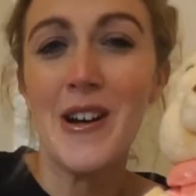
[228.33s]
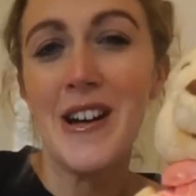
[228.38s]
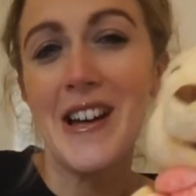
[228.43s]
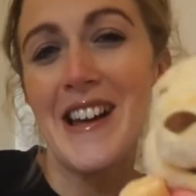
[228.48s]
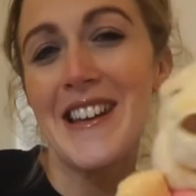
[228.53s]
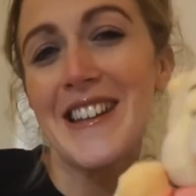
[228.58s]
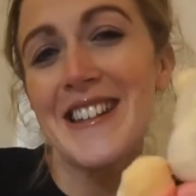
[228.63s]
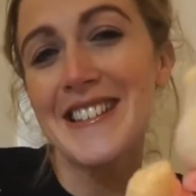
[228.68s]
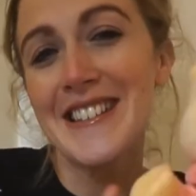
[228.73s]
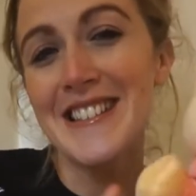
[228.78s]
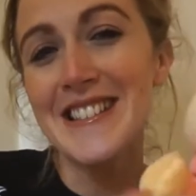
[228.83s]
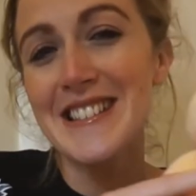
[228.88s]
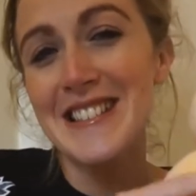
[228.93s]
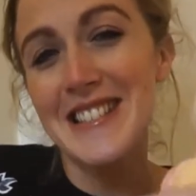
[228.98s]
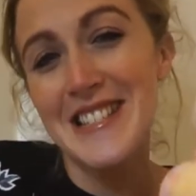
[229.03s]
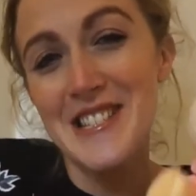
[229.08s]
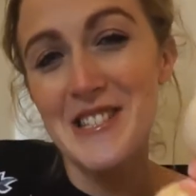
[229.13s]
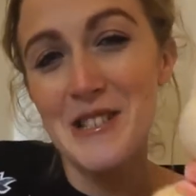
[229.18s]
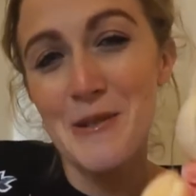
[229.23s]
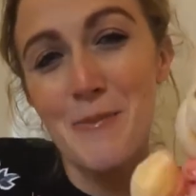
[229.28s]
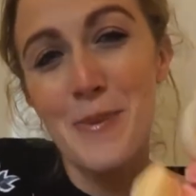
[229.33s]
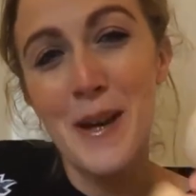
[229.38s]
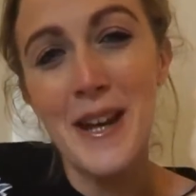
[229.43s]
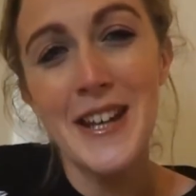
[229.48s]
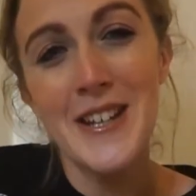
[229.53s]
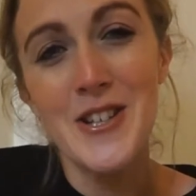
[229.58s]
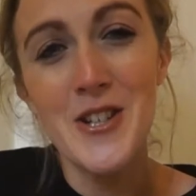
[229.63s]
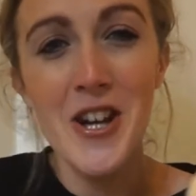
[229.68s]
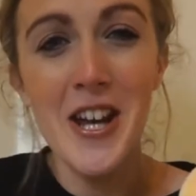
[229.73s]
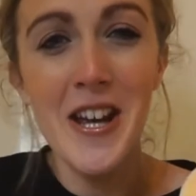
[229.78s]
and he's in a little
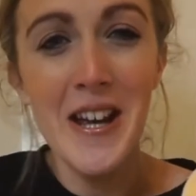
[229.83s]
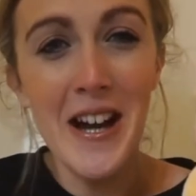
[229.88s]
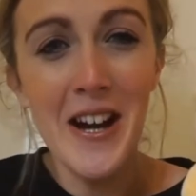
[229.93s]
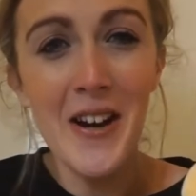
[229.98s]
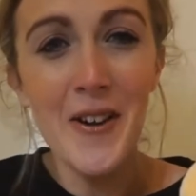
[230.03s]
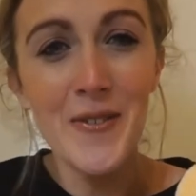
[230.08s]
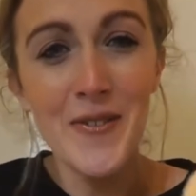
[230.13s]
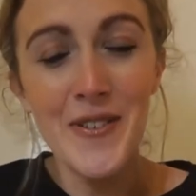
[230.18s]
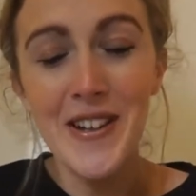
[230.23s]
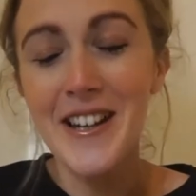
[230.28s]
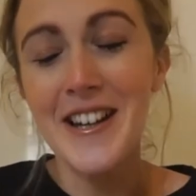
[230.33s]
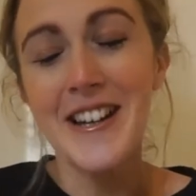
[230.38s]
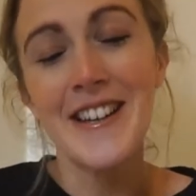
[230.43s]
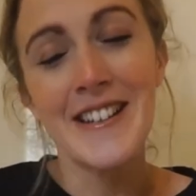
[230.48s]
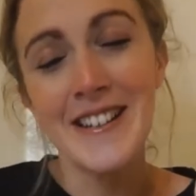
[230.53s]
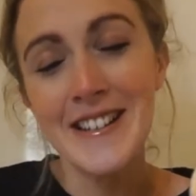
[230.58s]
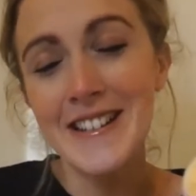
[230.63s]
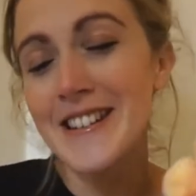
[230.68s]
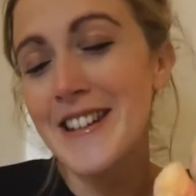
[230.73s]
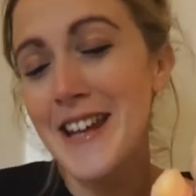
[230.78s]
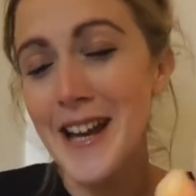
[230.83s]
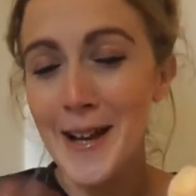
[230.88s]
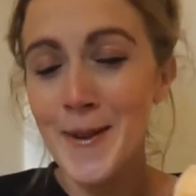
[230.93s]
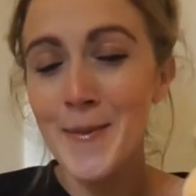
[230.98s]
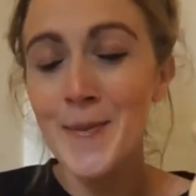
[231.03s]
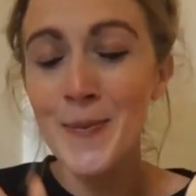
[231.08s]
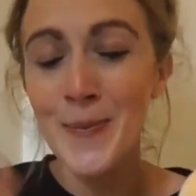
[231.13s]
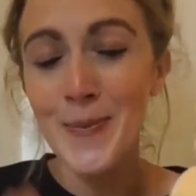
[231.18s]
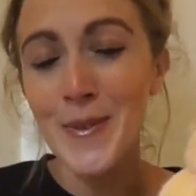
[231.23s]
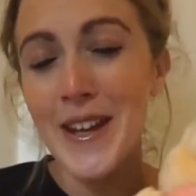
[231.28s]
PJ outfit. And yeah,
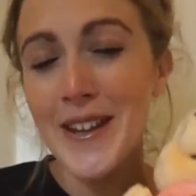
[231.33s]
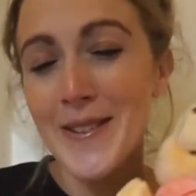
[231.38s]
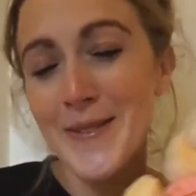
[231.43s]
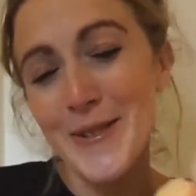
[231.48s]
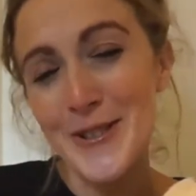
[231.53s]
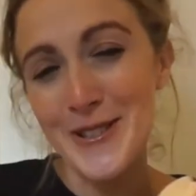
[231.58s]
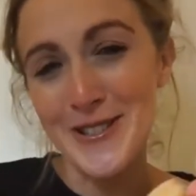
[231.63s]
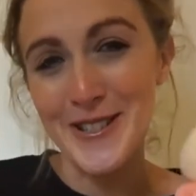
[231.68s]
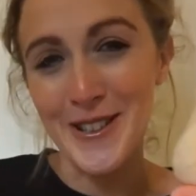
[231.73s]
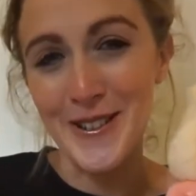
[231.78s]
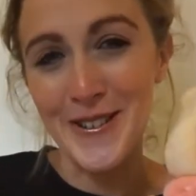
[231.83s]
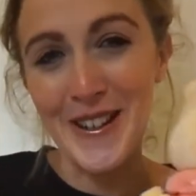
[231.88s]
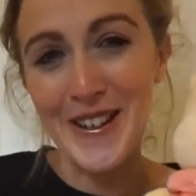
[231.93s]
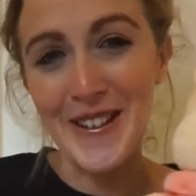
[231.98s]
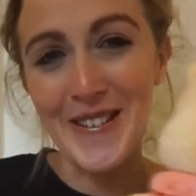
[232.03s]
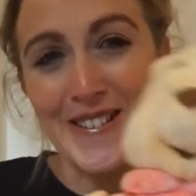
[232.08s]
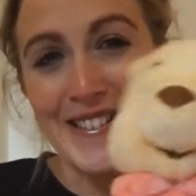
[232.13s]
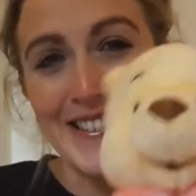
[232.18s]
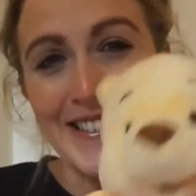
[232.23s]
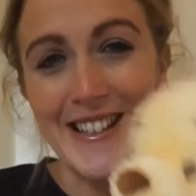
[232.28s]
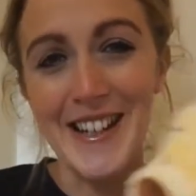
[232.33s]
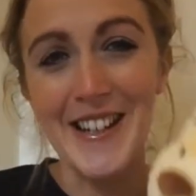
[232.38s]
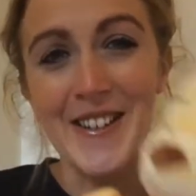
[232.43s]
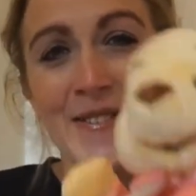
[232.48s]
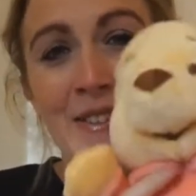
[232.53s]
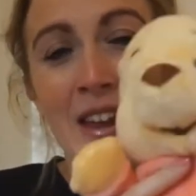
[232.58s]
it's just so cute. So